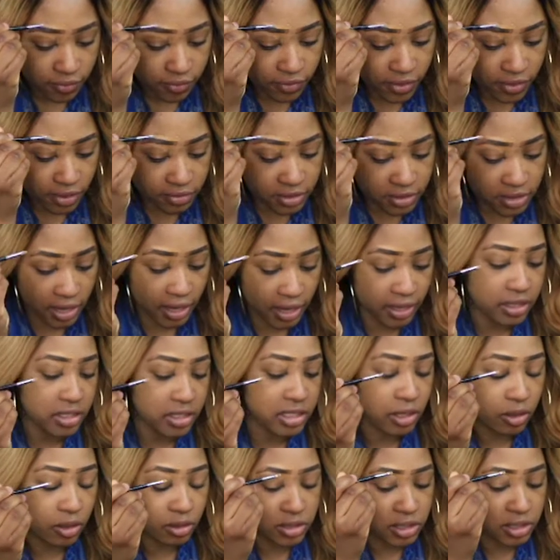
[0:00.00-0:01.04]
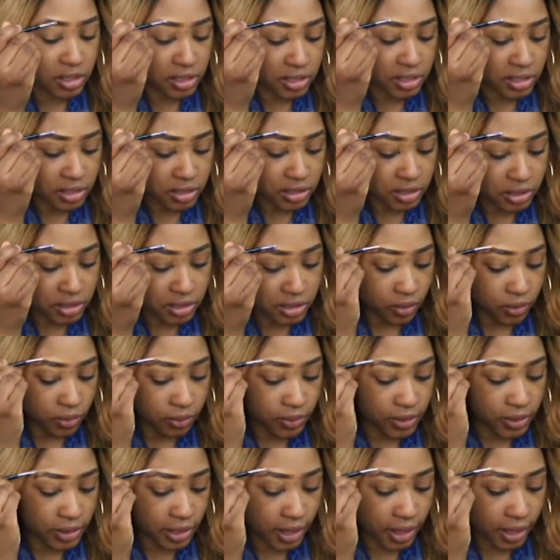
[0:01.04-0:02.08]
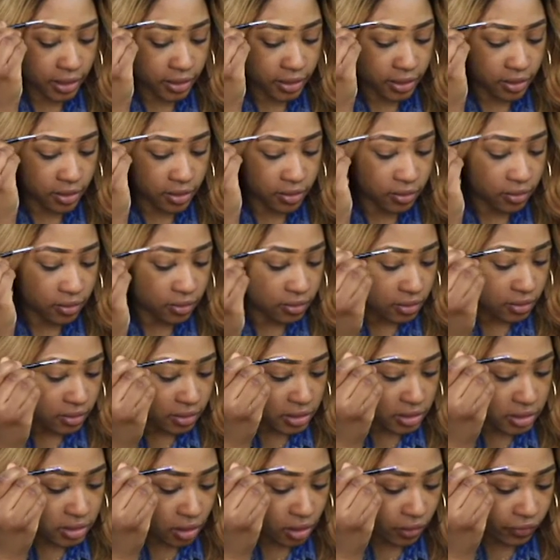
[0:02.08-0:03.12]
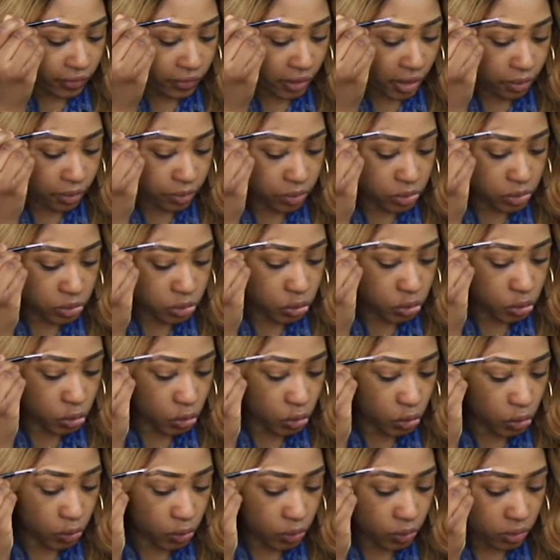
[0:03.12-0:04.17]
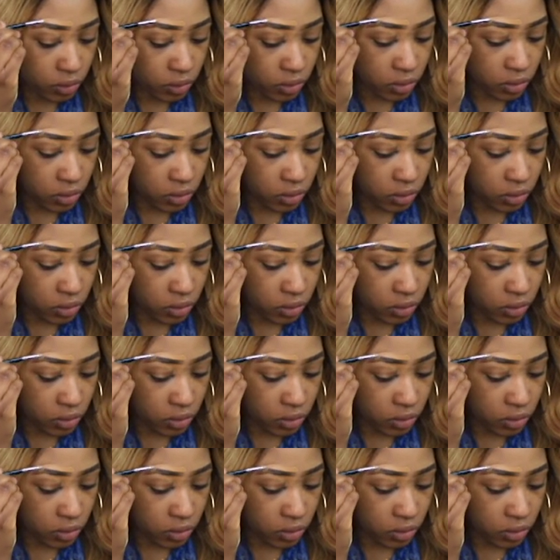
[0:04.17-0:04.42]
very like sheltered with like the stuff I would do.